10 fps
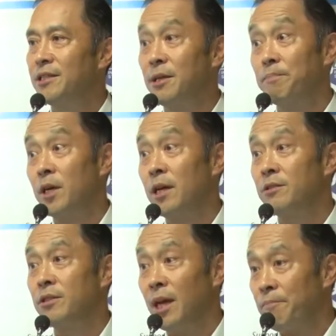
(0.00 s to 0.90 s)

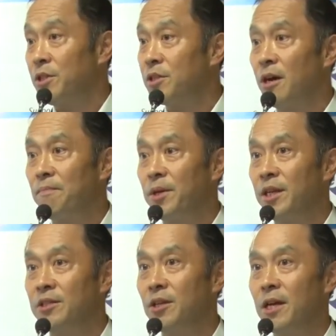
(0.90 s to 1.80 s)
Japan, Japanese
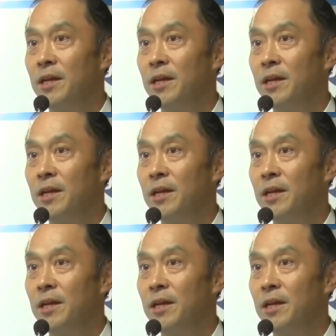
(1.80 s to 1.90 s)
companies